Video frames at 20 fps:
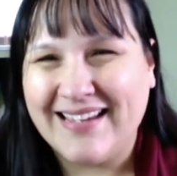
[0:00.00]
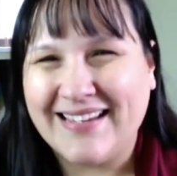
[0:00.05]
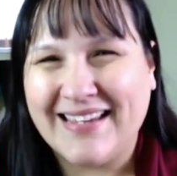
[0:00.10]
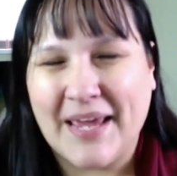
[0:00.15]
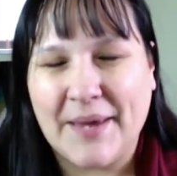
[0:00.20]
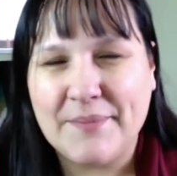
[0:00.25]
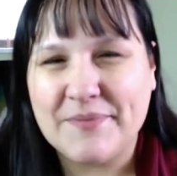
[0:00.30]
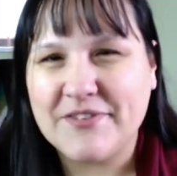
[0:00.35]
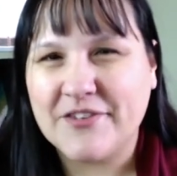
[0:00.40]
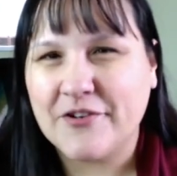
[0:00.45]

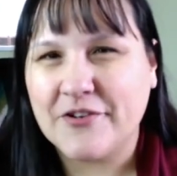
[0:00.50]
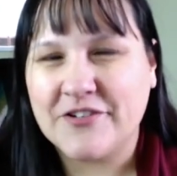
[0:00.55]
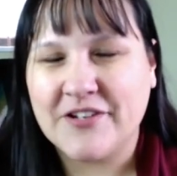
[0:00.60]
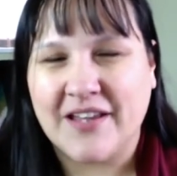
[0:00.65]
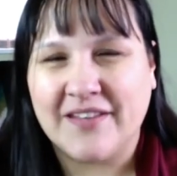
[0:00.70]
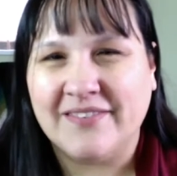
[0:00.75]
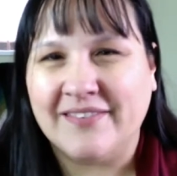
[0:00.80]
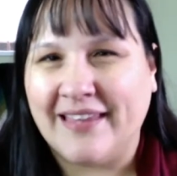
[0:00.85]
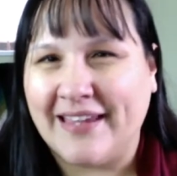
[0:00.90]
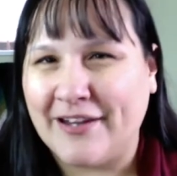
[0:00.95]
Games that are
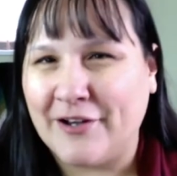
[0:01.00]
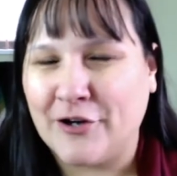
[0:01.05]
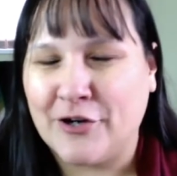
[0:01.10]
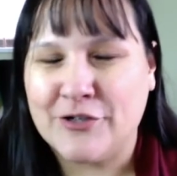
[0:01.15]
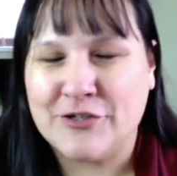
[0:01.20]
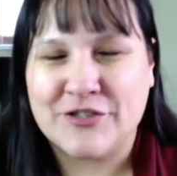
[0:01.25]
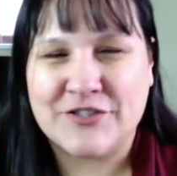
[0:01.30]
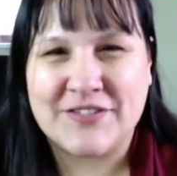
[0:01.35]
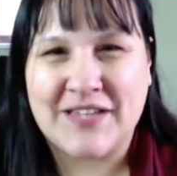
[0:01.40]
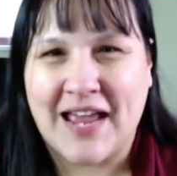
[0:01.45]
done later
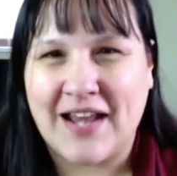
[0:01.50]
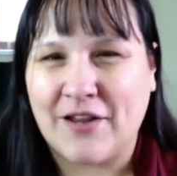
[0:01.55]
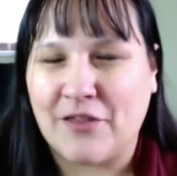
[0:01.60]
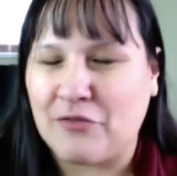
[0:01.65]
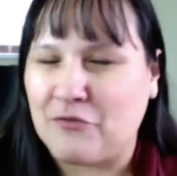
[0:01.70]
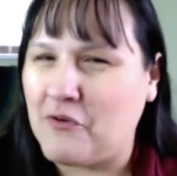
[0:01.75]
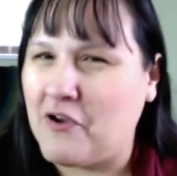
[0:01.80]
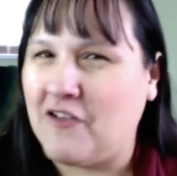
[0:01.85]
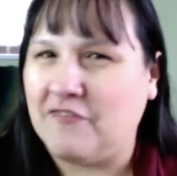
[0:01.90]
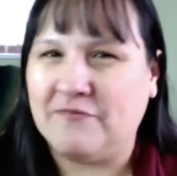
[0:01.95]
just kind of
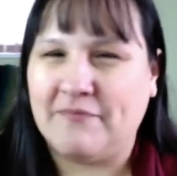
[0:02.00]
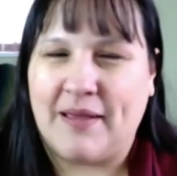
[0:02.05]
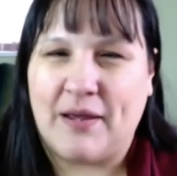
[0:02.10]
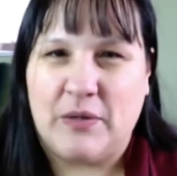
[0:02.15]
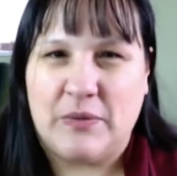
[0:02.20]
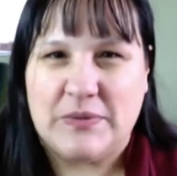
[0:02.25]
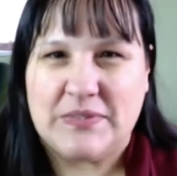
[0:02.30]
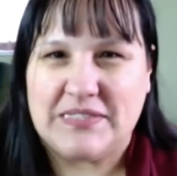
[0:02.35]
throw off my whole